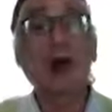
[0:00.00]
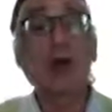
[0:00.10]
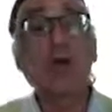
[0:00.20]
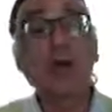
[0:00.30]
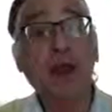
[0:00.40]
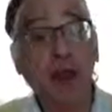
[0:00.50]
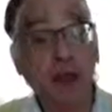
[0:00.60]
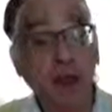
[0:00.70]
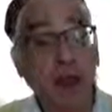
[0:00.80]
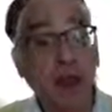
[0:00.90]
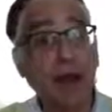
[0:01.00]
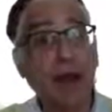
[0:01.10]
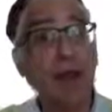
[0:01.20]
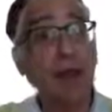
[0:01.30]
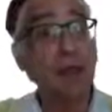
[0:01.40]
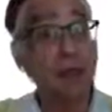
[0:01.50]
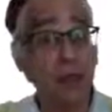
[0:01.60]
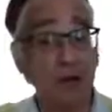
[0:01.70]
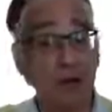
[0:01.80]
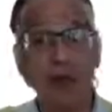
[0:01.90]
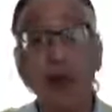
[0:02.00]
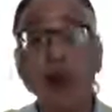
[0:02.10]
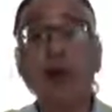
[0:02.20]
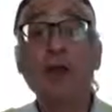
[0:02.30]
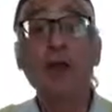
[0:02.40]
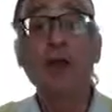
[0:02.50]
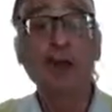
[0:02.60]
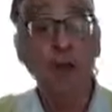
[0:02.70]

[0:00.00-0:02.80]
well, yes, and I come in peace. The good